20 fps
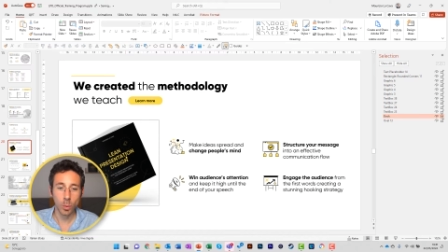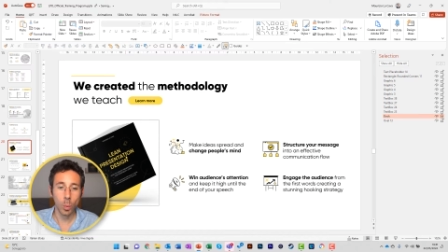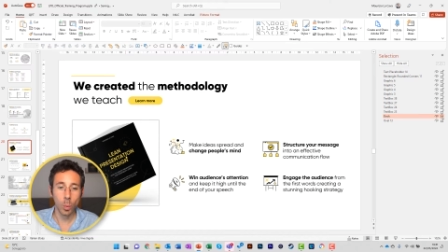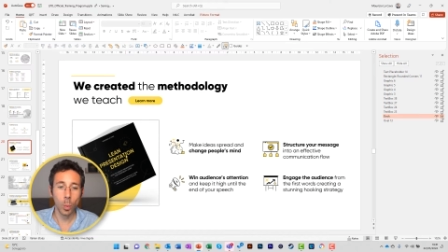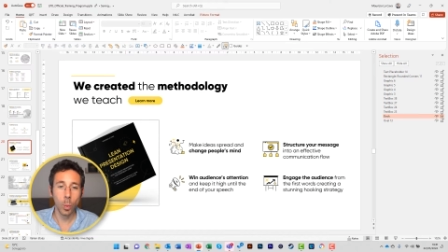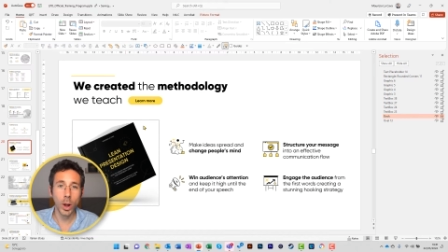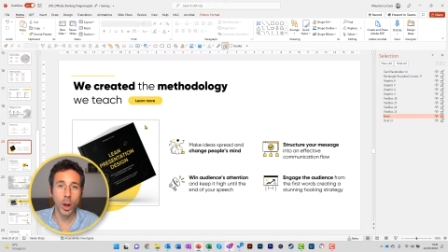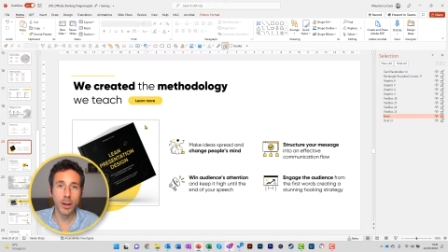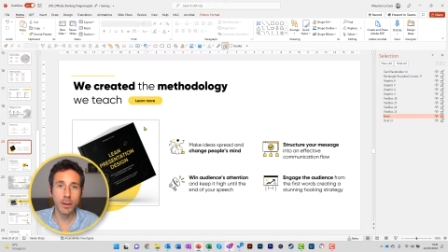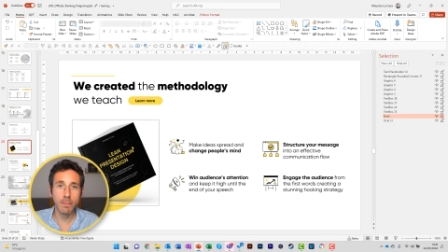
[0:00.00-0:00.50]

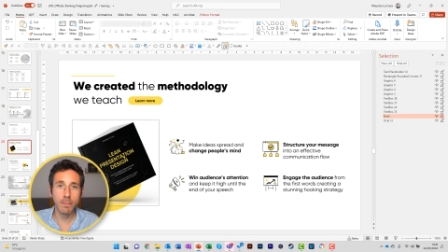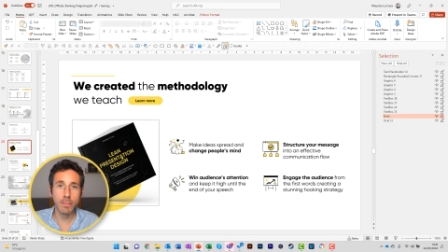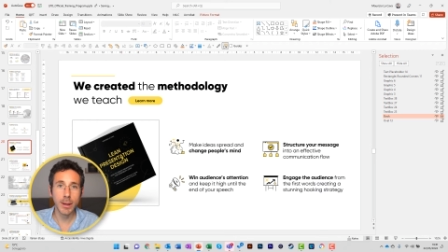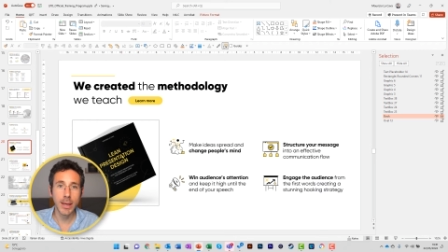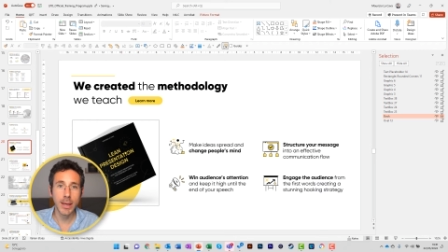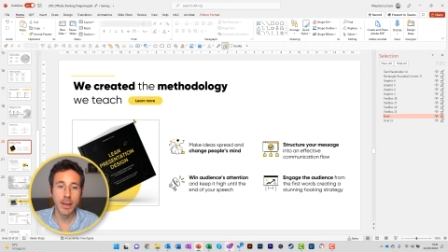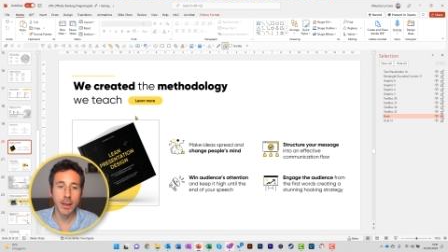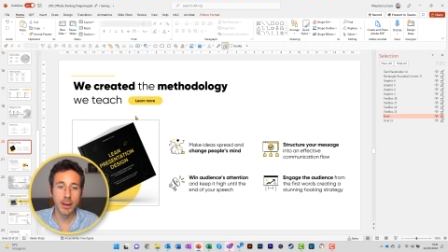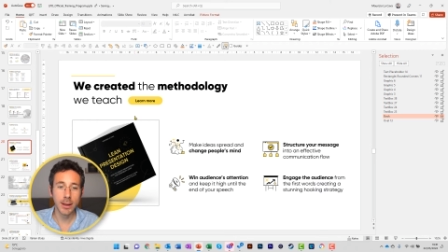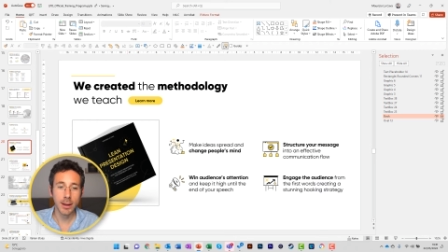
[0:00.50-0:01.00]
won't
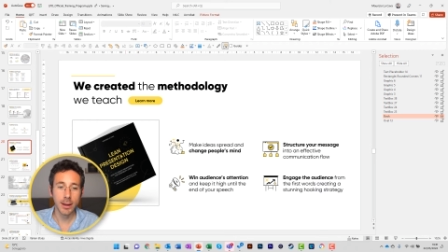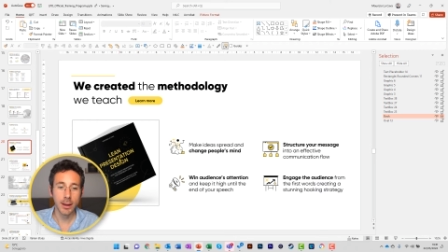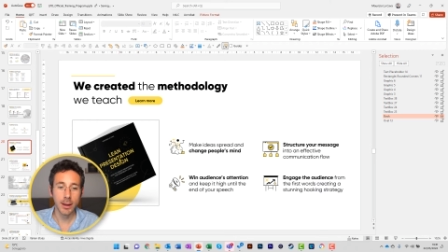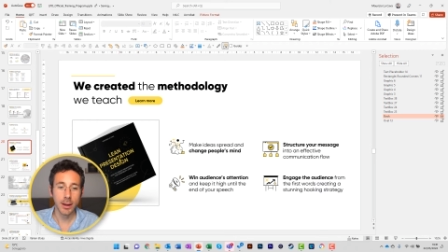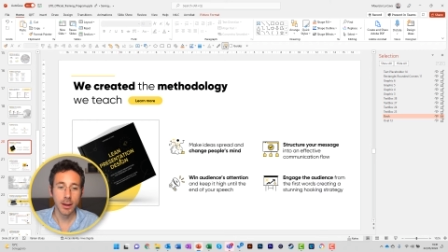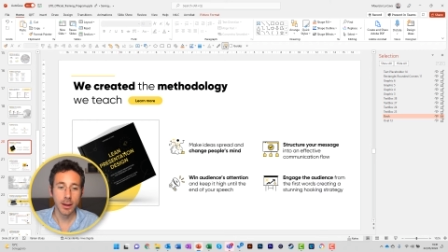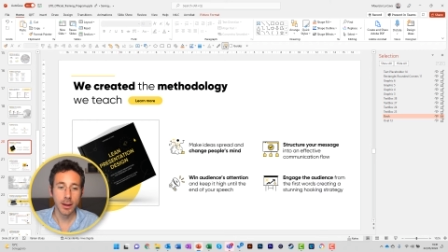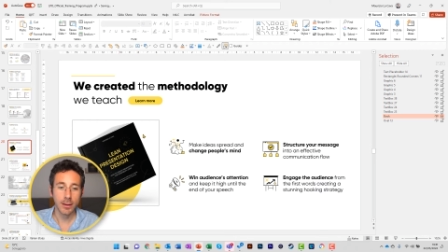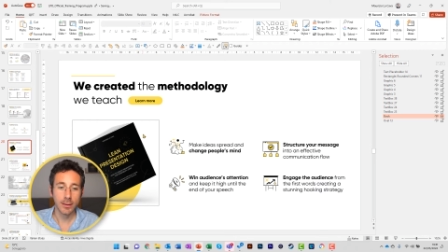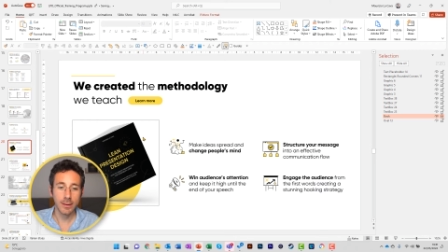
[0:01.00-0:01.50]
be
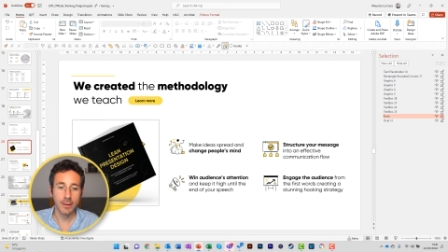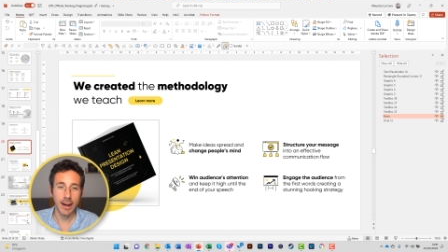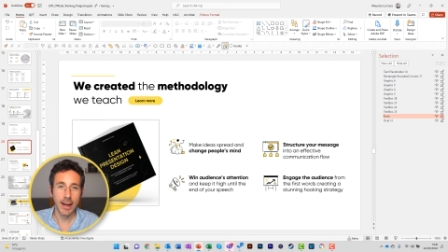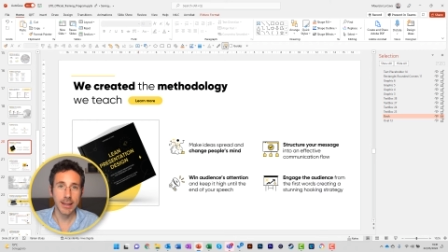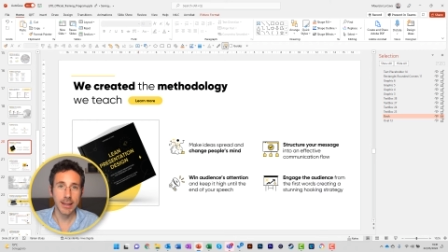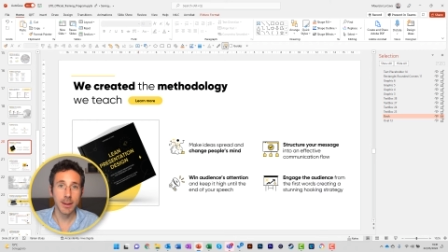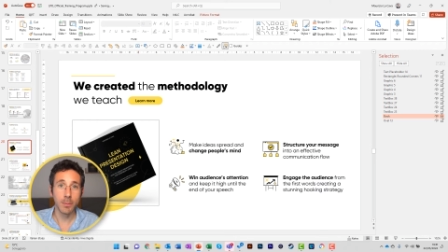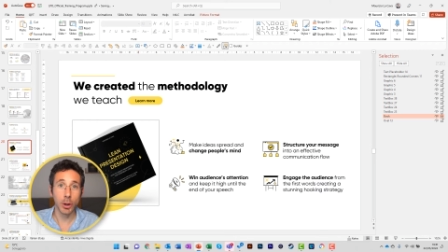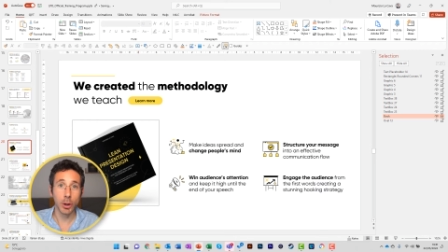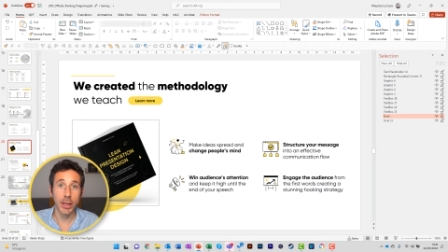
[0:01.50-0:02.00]

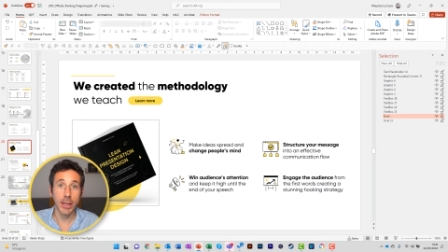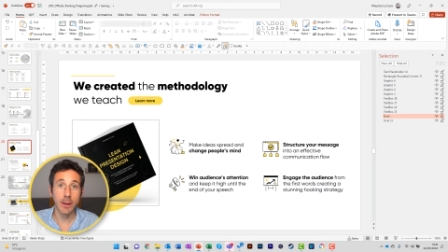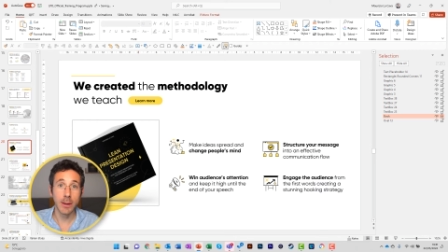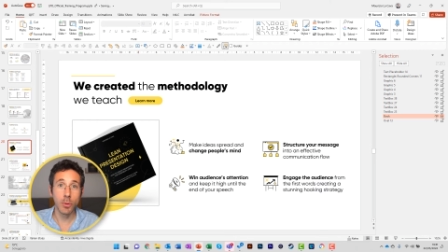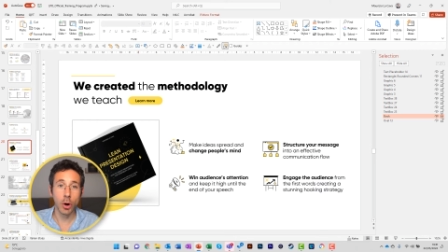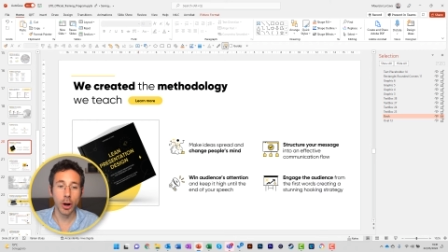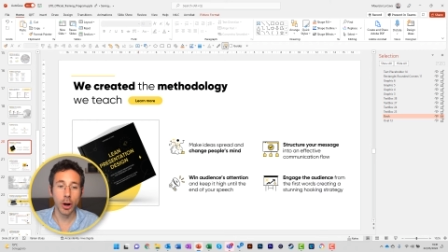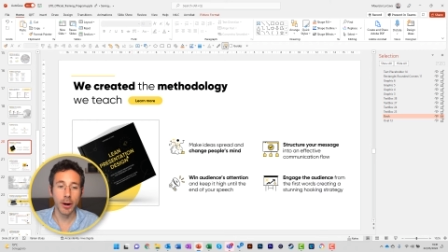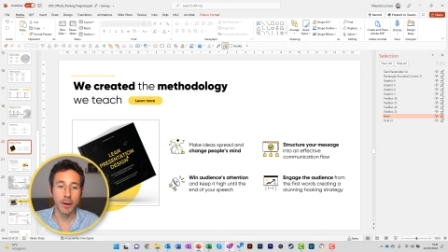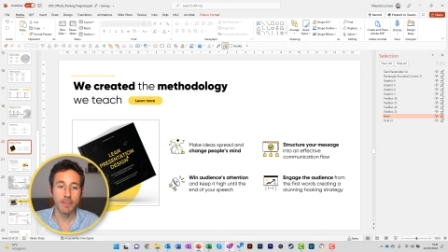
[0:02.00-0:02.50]
selectable
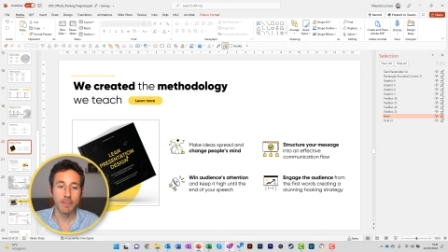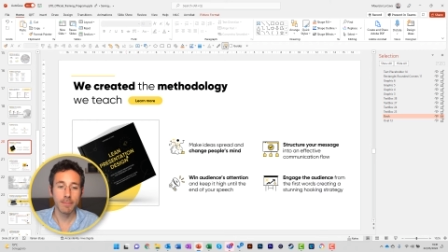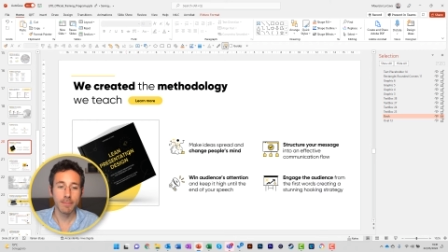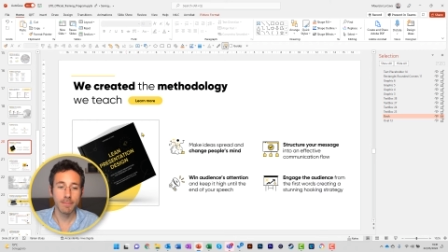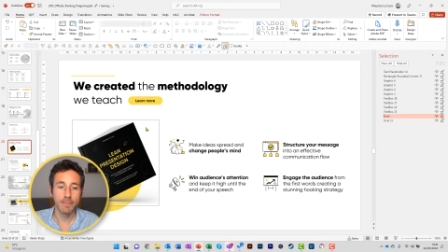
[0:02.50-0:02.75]
anymore.